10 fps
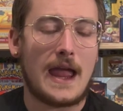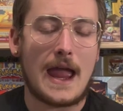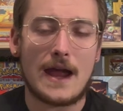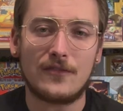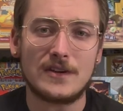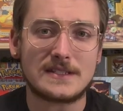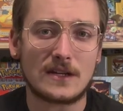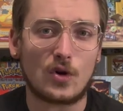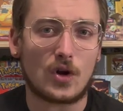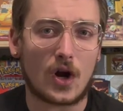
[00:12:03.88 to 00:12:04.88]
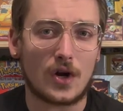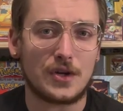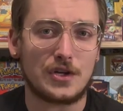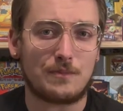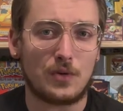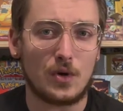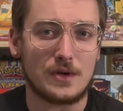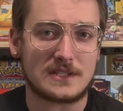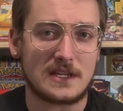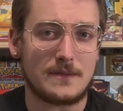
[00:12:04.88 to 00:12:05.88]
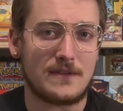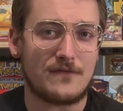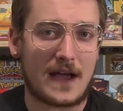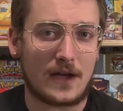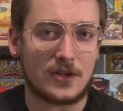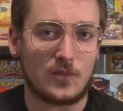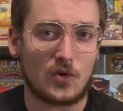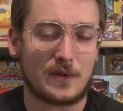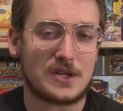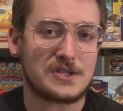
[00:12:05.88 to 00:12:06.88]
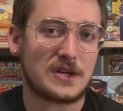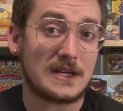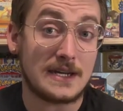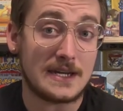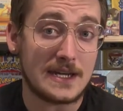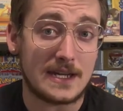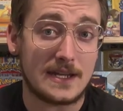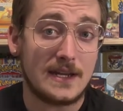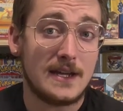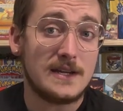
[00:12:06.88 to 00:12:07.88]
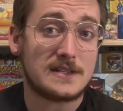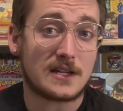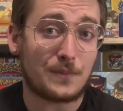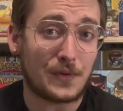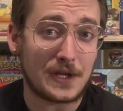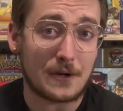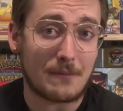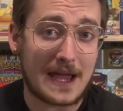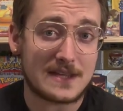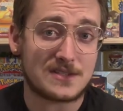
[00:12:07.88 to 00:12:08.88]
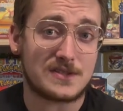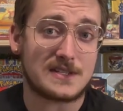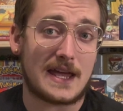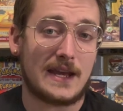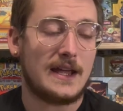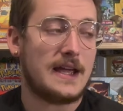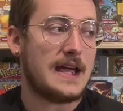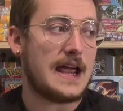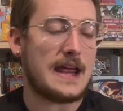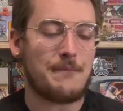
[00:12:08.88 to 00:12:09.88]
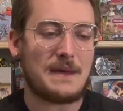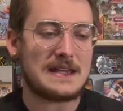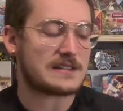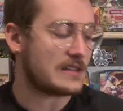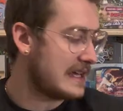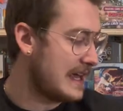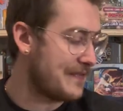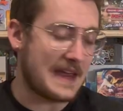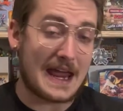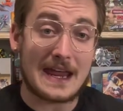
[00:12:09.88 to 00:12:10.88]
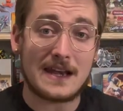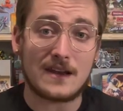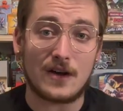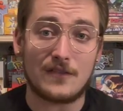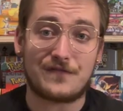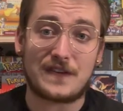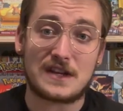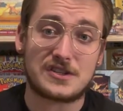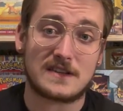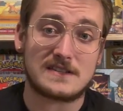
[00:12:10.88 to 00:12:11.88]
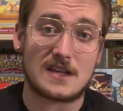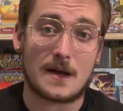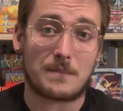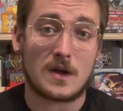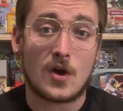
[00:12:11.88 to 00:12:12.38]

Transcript: every single card you pull is going to be valuable because you're going to need it to complete your master set. And basically, at the end of finishing these up,